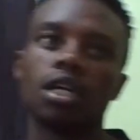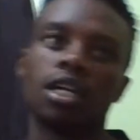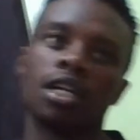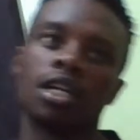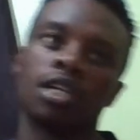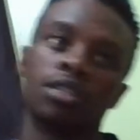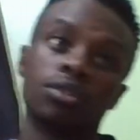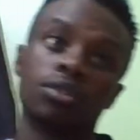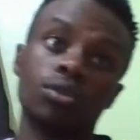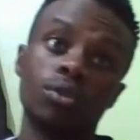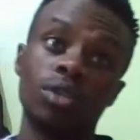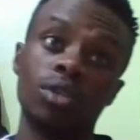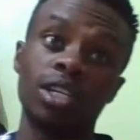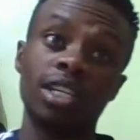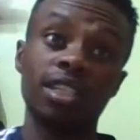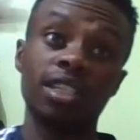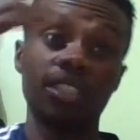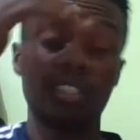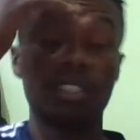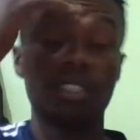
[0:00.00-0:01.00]
so
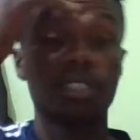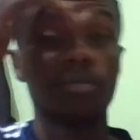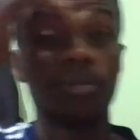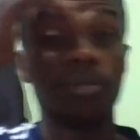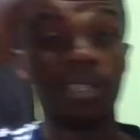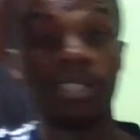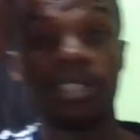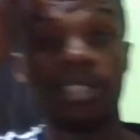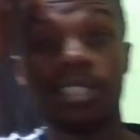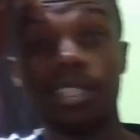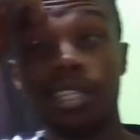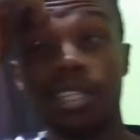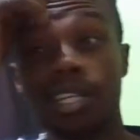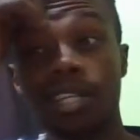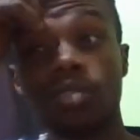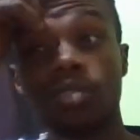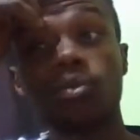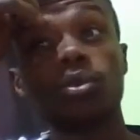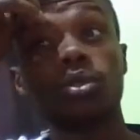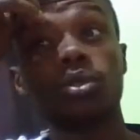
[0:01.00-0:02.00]
guys,
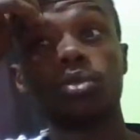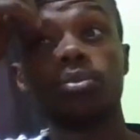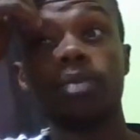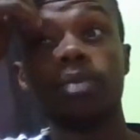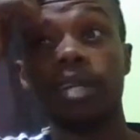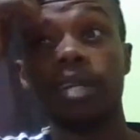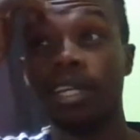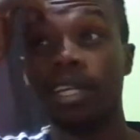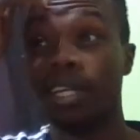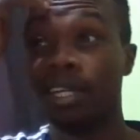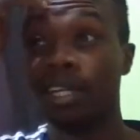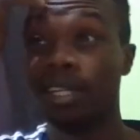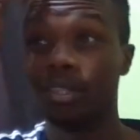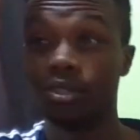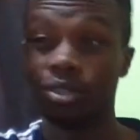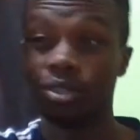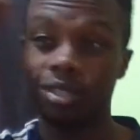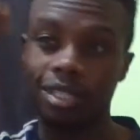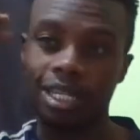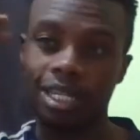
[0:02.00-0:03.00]
that was my
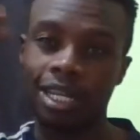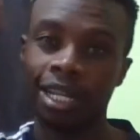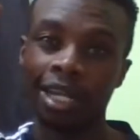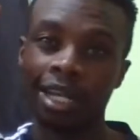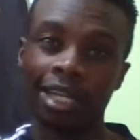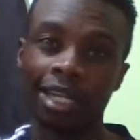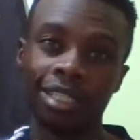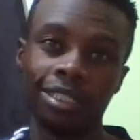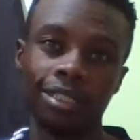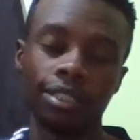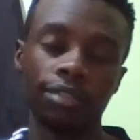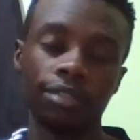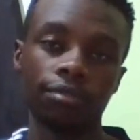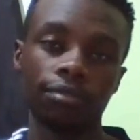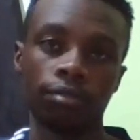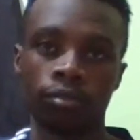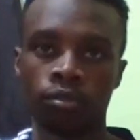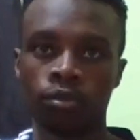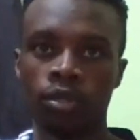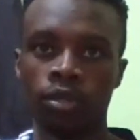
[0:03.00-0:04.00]
analysis for
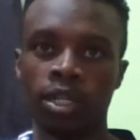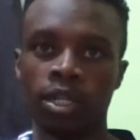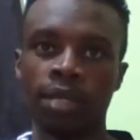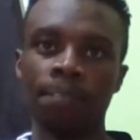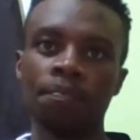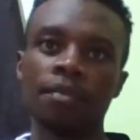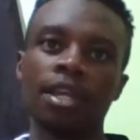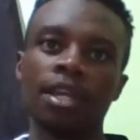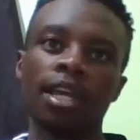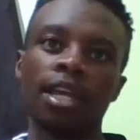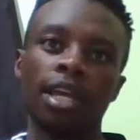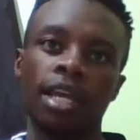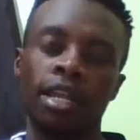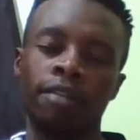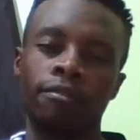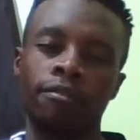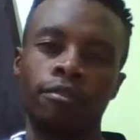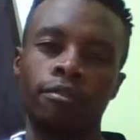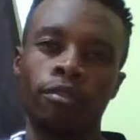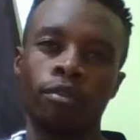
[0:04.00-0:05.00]
today.
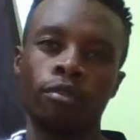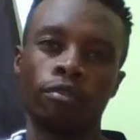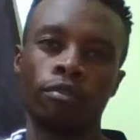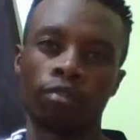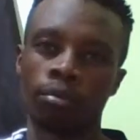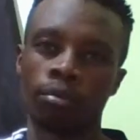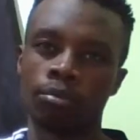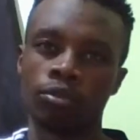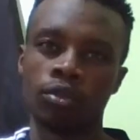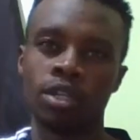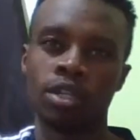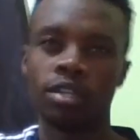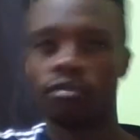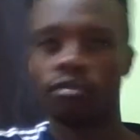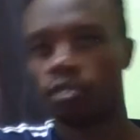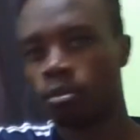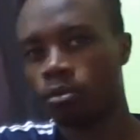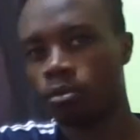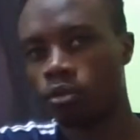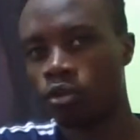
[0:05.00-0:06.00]
And from today,
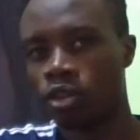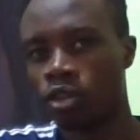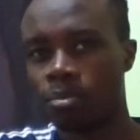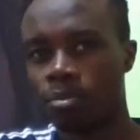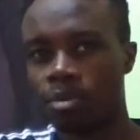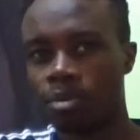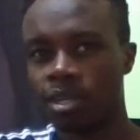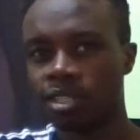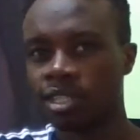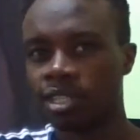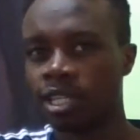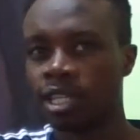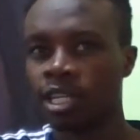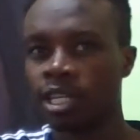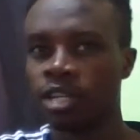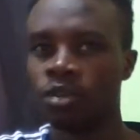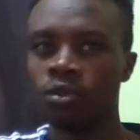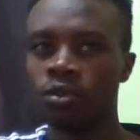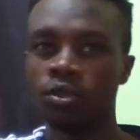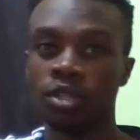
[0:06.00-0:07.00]
from all the pairs that I
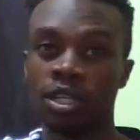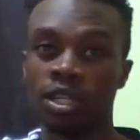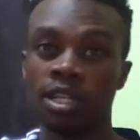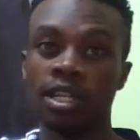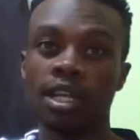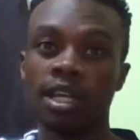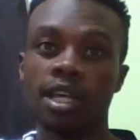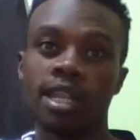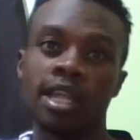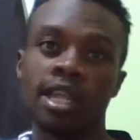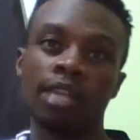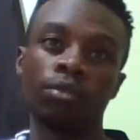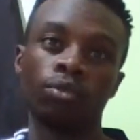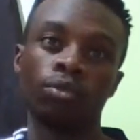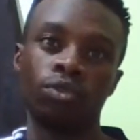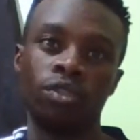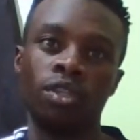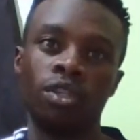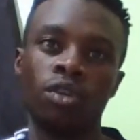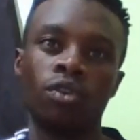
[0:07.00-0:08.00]
do trade, that
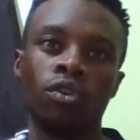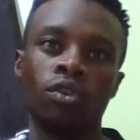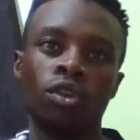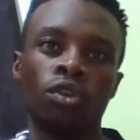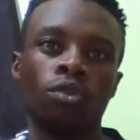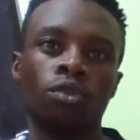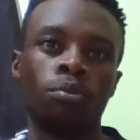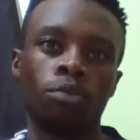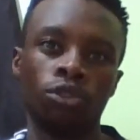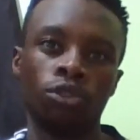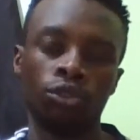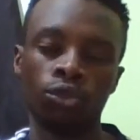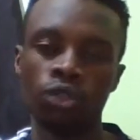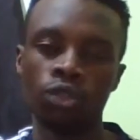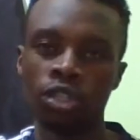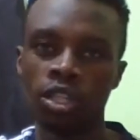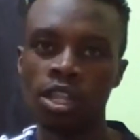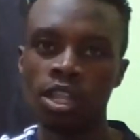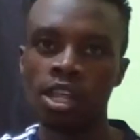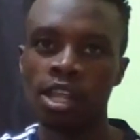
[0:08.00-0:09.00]
was the only
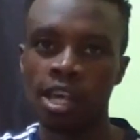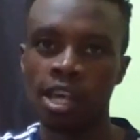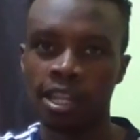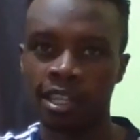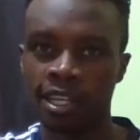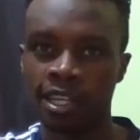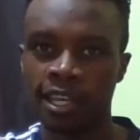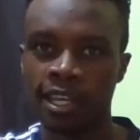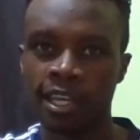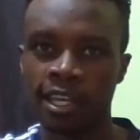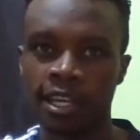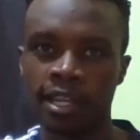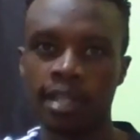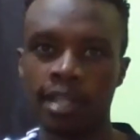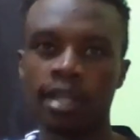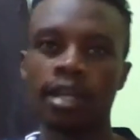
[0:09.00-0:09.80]
opportunity that I had.